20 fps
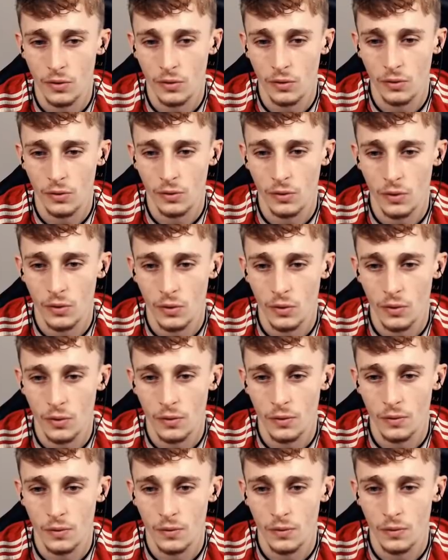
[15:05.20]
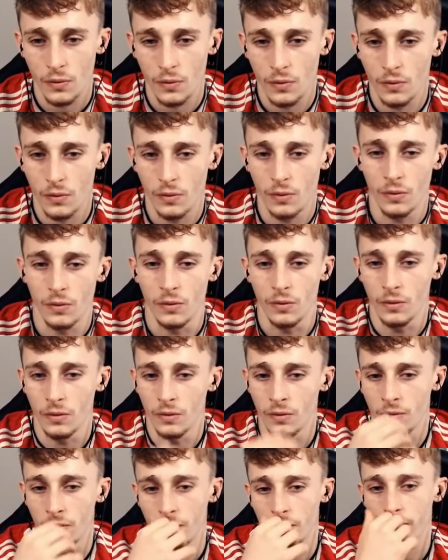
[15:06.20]
is the eighth planet in our solar
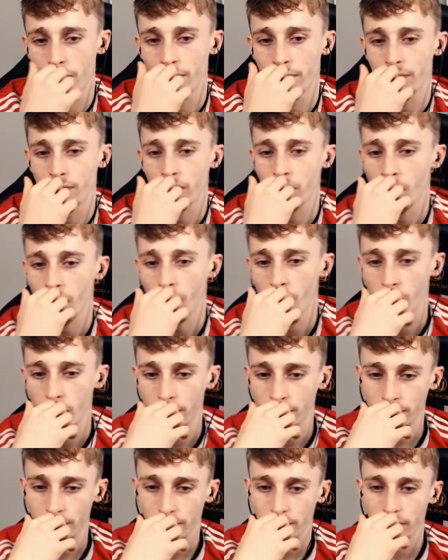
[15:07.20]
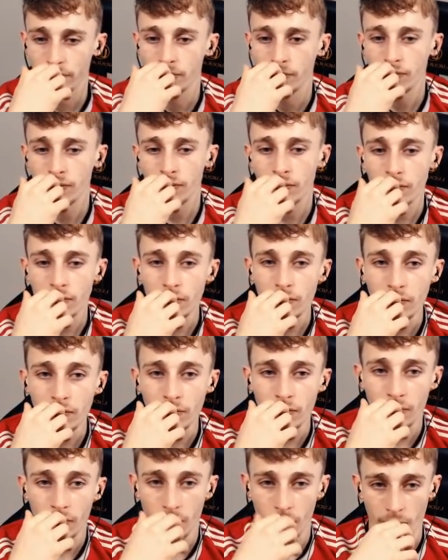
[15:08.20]
system and the farthest away
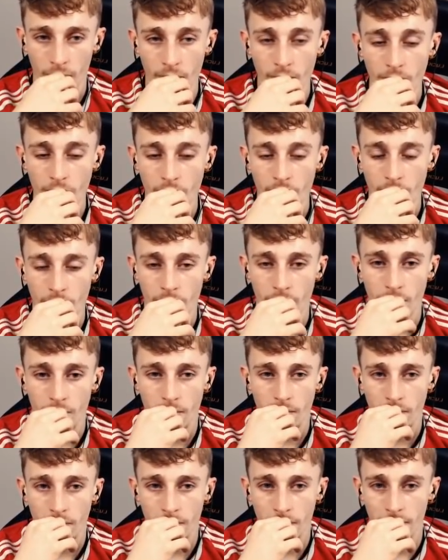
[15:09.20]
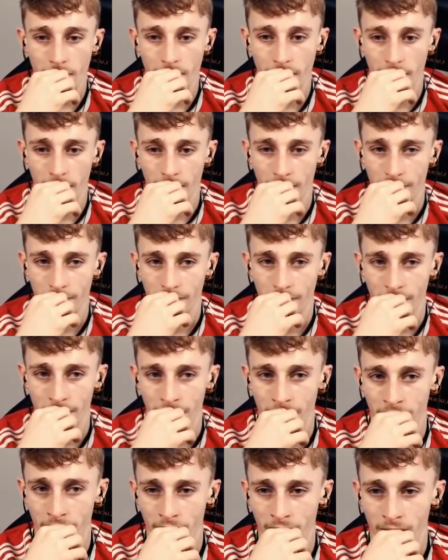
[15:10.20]
from the Sun. The only
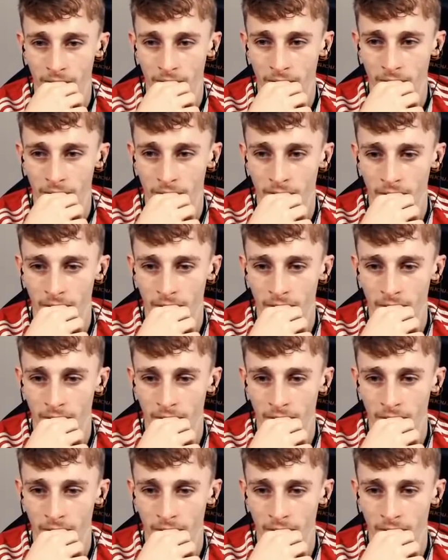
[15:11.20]
spacecraft